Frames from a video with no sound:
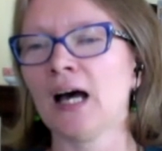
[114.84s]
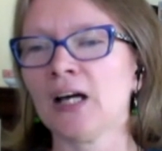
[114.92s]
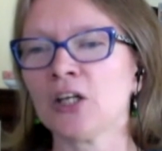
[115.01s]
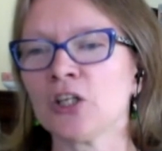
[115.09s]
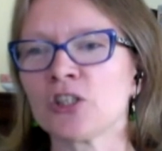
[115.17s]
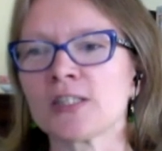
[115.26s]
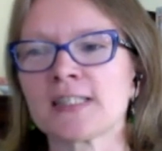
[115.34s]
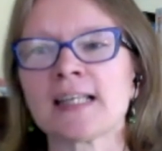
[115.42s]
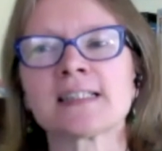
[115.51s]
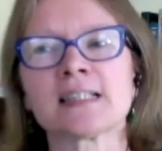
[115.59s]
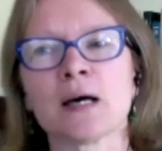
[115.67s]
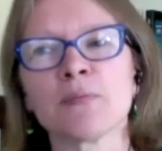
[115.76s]
she said
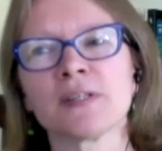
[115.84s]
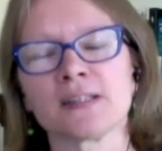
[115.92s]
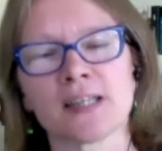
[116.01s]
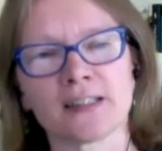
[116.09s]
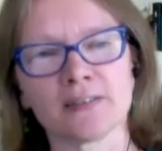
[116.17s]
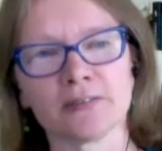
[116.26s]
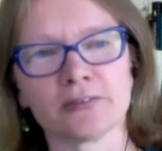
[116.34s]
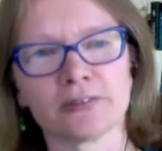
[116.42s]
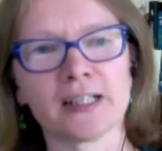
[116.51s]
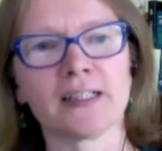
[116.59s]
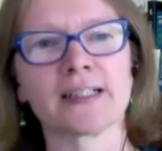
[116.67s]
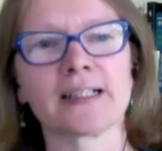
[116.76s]
something that
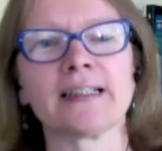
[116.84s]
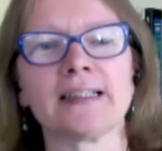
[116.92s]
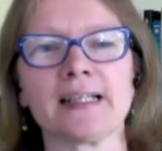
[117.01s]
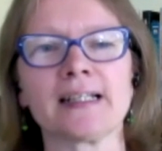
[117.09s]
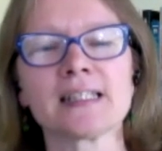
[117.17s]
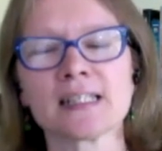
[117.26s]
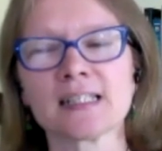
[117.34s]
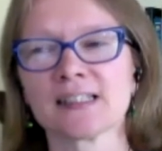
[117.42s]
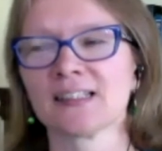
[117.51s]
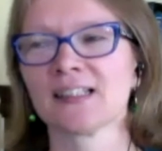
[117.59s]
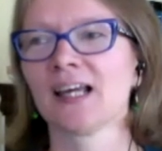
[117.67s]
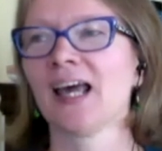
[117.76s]
really clicked.
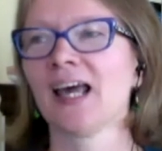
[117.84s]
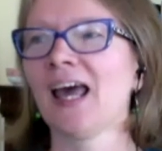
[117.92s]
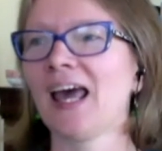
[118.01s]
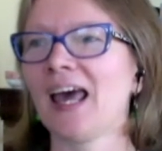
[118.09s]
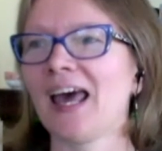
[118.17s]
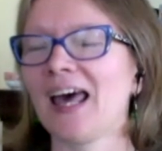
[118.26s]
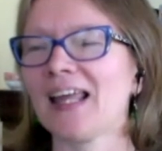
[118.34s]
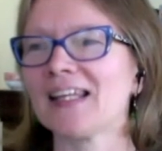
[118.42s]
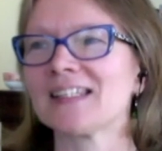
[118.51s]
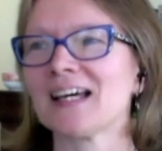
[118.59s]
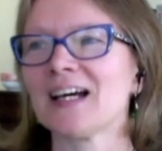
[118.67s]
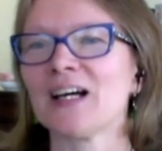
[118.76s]

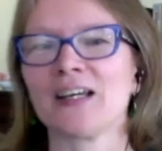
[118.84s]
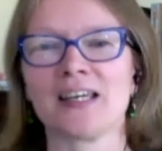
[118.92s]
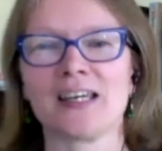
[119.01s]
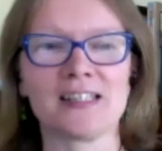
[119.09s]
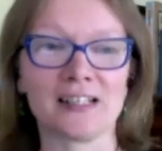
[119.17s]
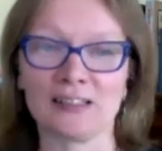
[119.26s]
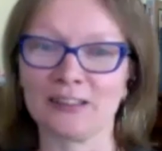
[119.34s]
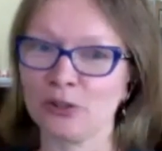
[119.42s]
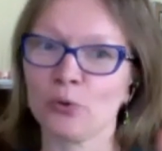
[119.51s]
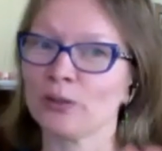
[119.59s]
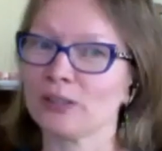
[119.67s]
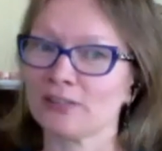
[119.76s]
And Ida, you
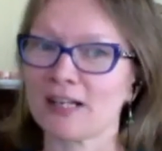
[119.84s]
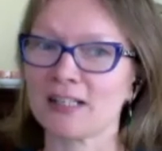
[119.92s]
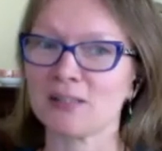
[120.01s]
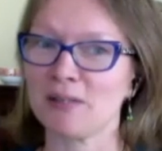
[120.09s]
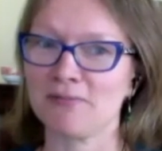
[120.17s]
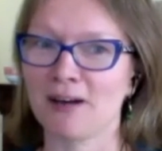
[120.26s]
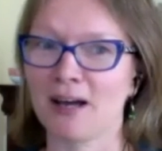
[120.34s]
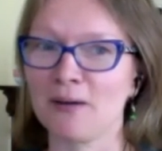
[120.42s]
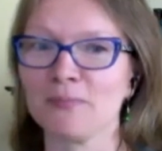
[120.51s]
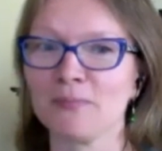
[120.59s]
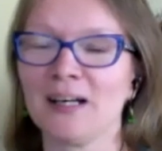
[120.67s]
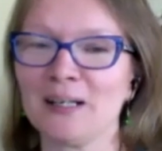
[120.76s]
will correct me if
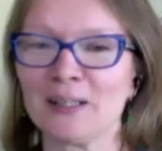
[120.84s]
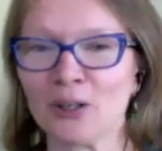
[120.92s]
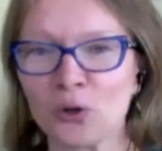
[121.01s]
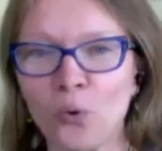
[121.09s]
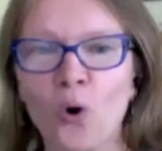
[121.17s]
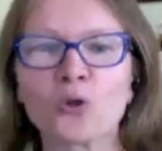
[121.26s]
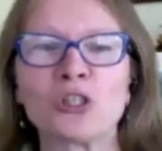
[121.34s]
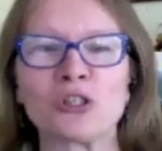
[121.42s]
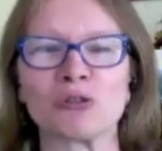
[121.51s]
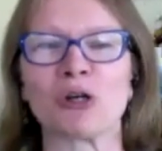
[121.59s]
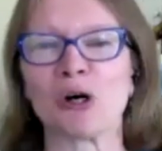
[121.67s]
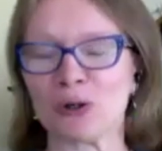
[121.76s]
I'm quoting you
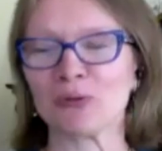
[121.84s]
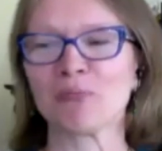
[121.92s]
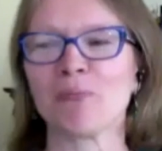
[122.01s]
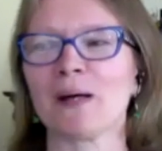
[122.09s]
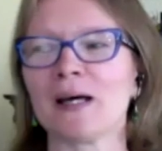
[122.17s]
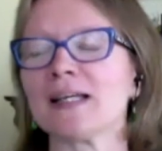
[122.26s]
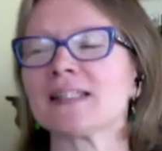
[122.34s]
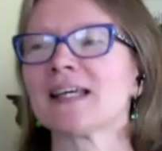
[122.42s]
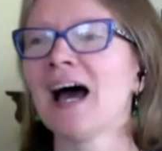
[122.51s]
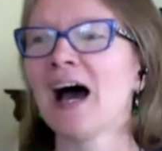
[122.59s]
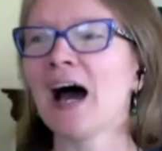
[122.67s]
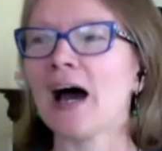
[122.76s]
wrong, but
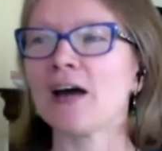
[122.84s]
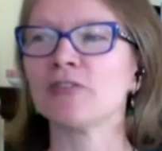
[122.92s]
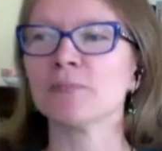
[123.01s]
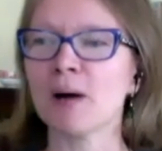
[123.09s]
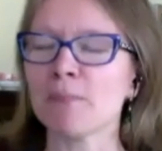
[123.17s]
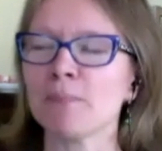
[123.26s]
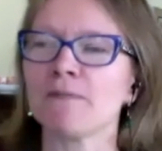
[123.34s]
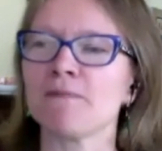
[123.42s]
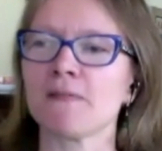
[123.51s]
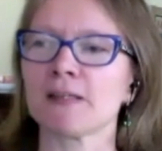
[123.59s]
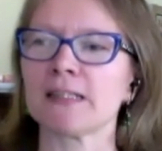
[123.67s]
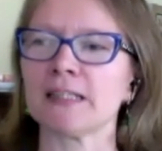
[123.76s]
I remember
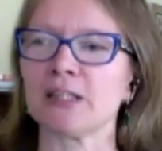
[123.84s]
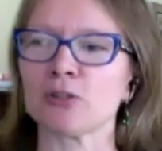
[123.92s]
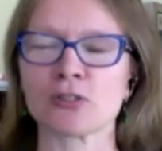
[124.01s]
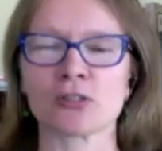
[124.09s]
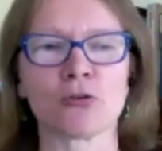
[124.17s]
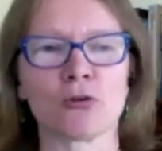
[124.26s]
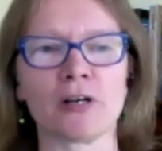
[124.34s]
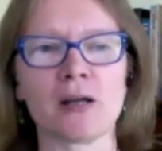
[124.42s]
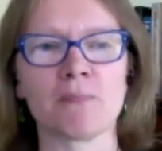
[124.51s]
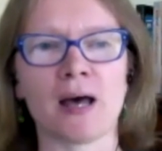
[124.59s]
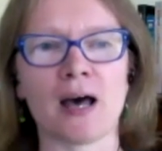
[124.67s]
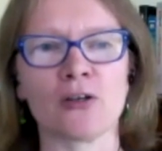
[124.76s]
vividly your story
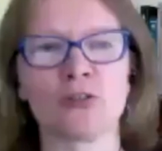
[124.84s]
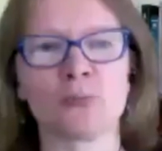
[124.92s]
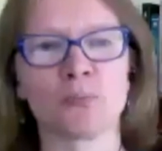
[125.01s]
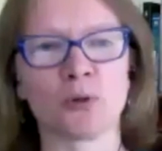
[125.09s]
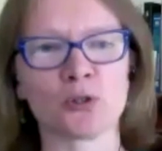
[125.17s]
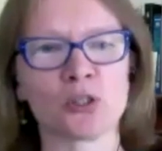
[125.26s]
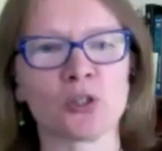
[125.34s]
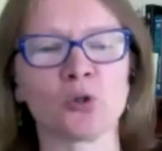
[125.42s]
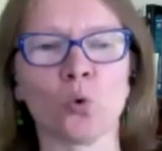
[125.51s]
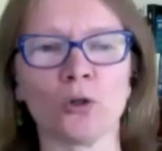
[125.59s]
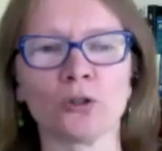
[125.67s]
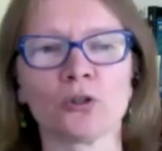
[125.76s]
about a person who wanted